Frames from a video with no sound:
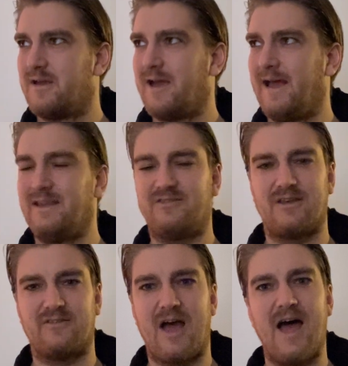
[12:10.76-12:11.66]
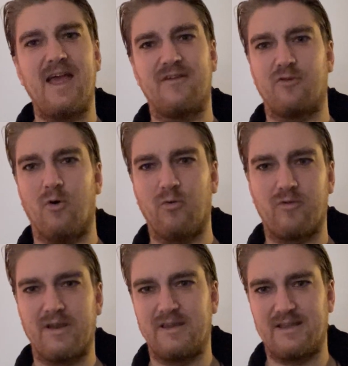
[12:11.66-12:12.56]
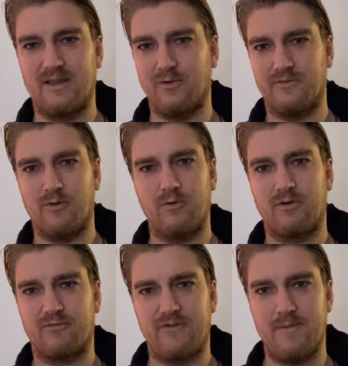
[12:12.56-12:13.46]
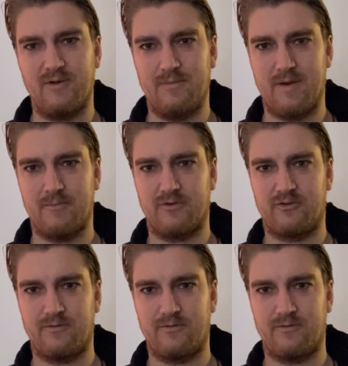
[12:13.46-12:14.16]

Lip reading: And he says, I have already killed all your family members.